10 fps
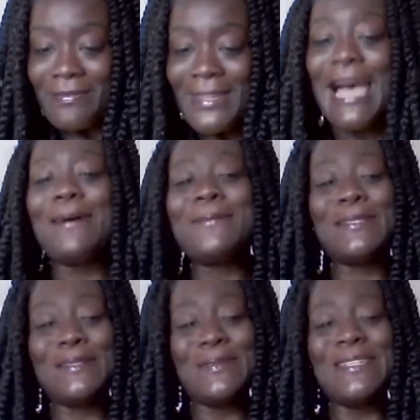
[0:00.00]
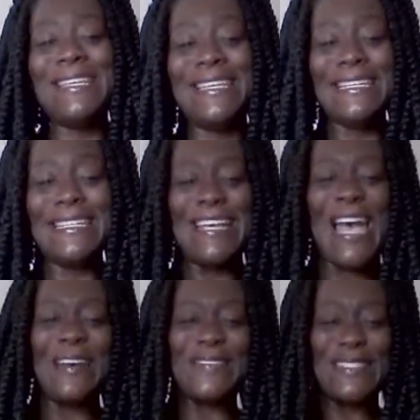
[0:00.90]
absolutely.
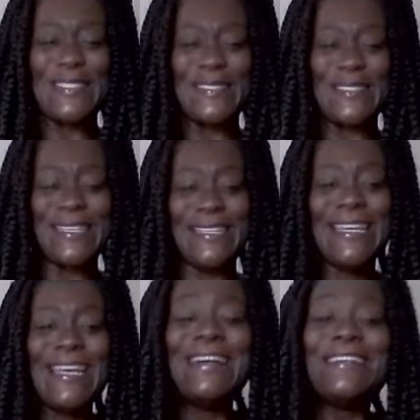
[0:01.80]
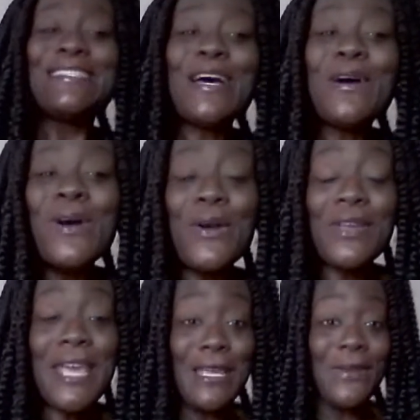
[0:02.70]
Absolutely. So,
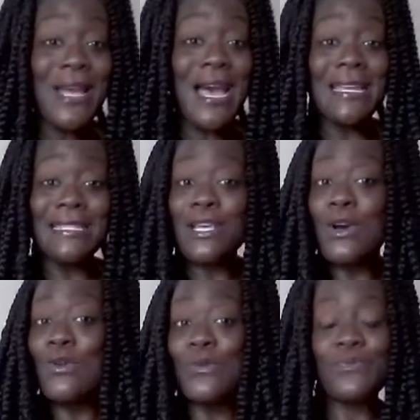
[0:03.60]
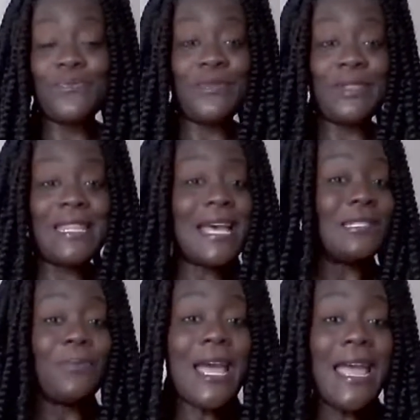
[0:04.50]
okay, you guys. So
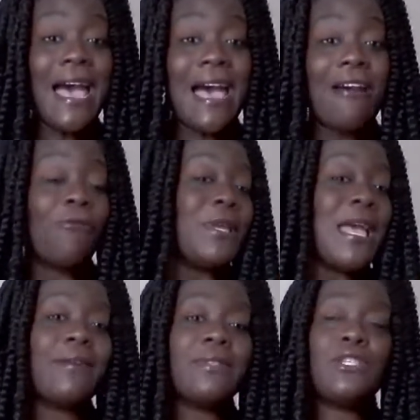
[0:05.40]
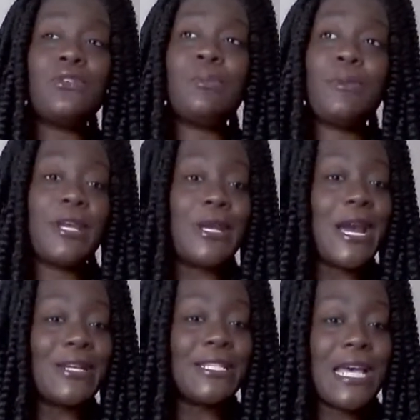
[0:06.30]
that's what I have. We have to prepare
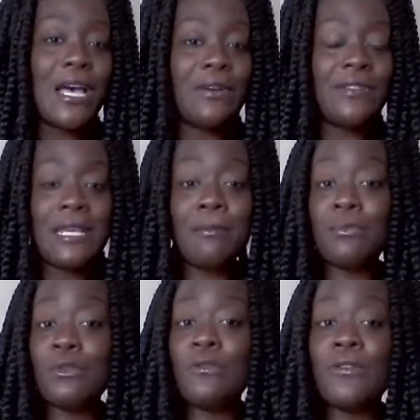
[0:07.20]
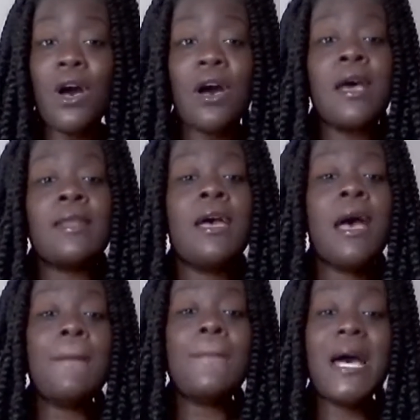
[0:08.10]
ourselves and move on,
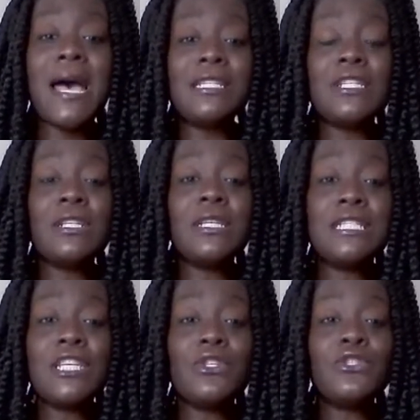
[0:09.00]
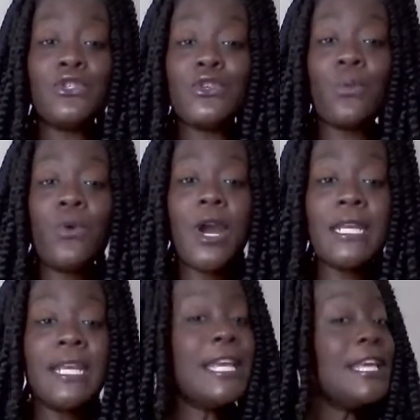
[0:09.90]
but continue to do your
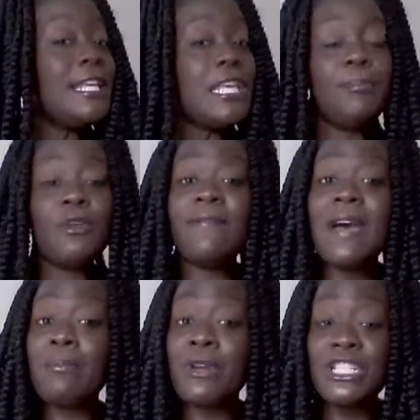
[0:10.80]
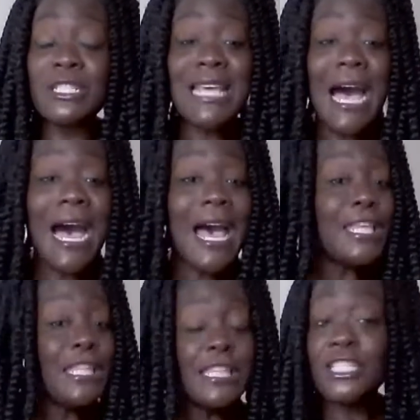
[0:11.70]
work. Keep your vibrations
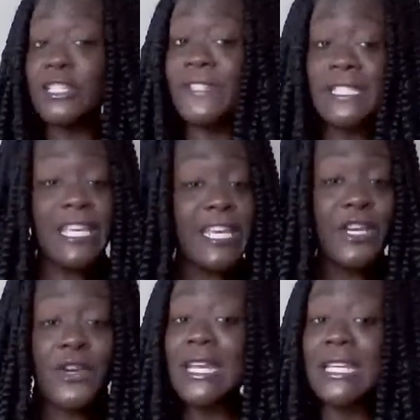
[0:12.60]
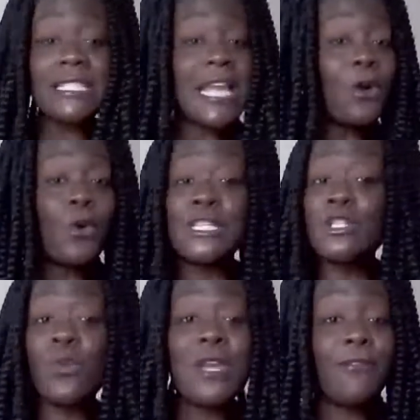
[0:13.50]
high. The shift is here. It is not going
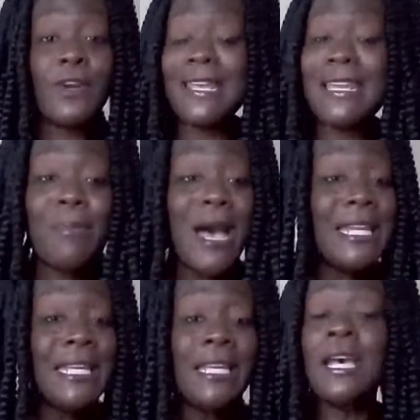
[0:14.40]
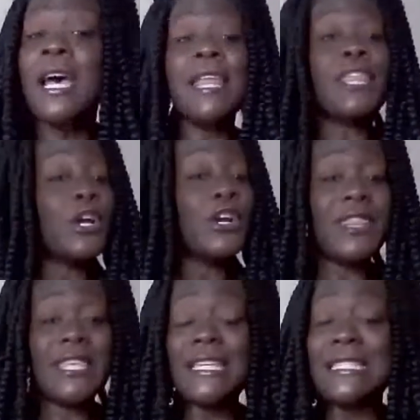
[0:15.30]
to wait for anybody. The
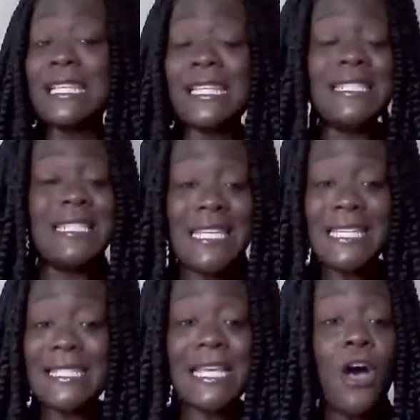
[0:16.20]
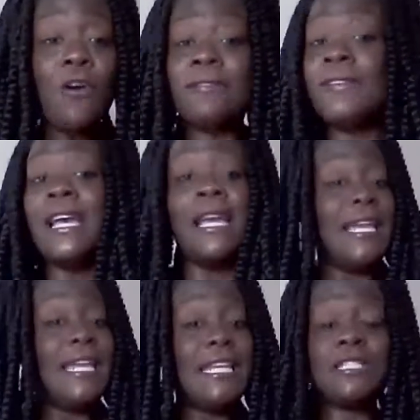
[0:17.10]
earth is cleansing itself.
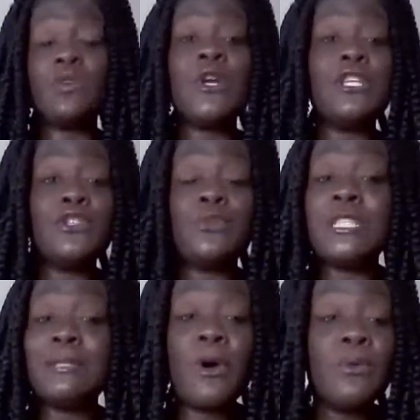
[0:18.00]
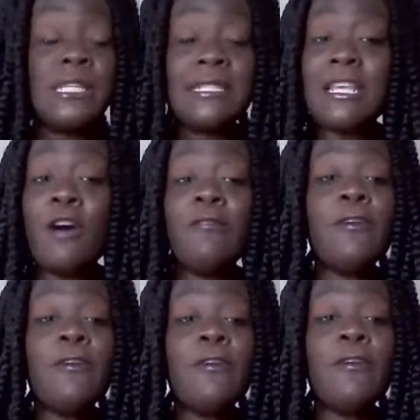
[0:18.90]
It is going to dispose itself of
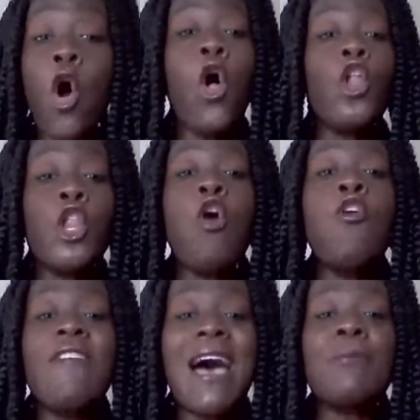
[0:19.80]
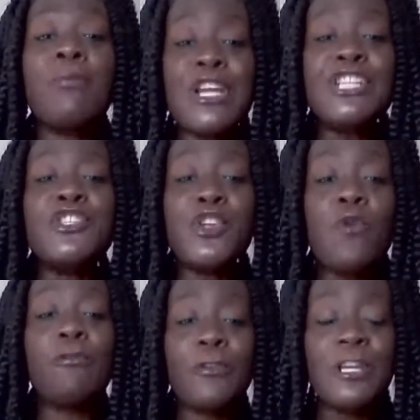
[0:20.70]
all low
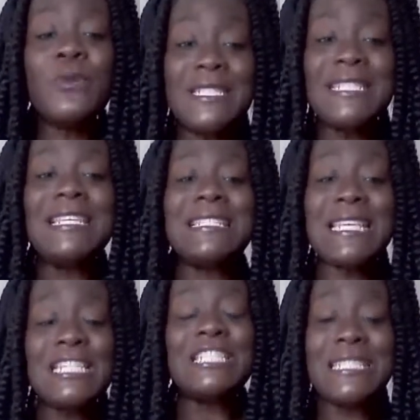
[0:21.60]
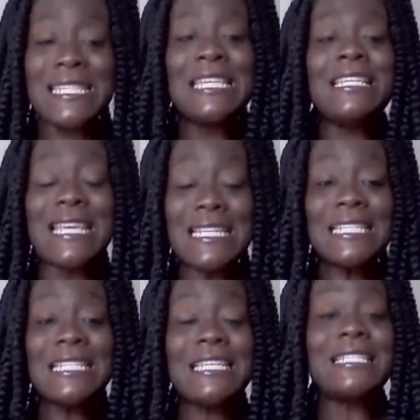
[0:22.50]
vibrational frequencies,
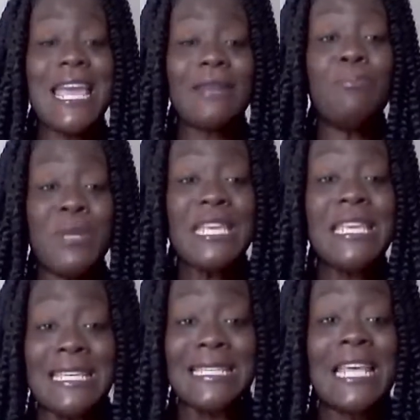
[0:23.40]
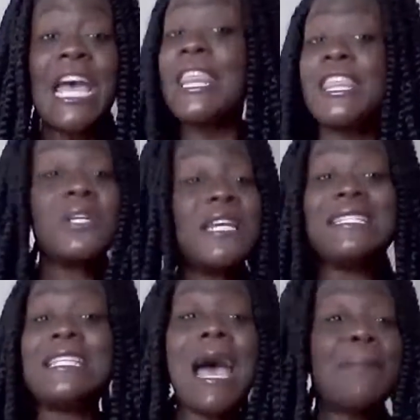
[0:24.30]
entities, and beings. And there
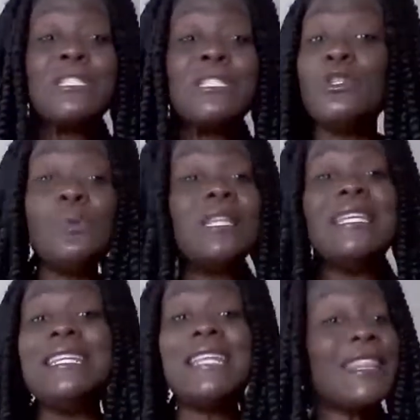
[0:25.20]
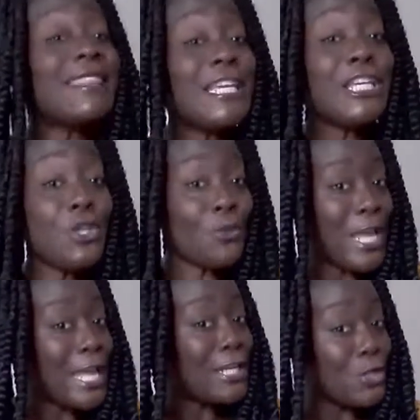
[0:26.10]
is absolutely nothing
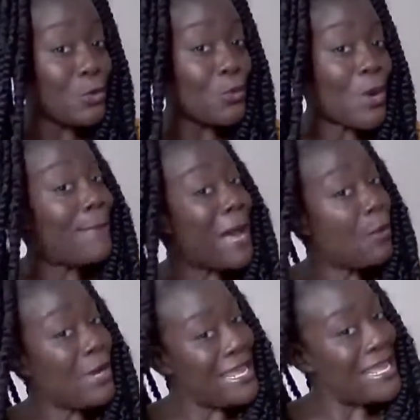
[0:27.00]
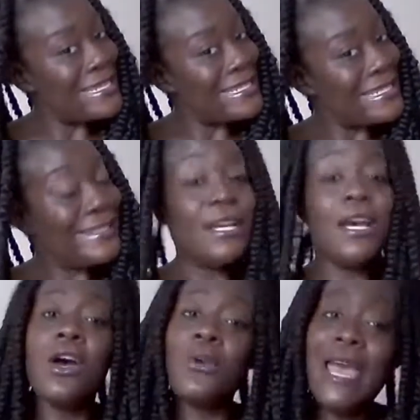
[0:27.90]
you can do about it.
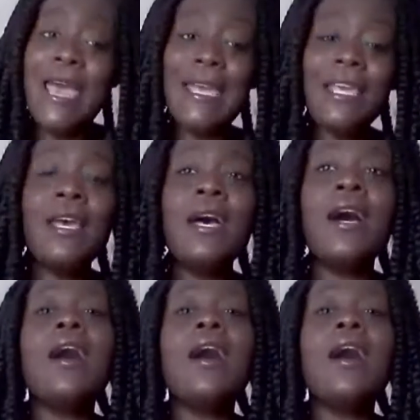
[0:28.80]
Okay?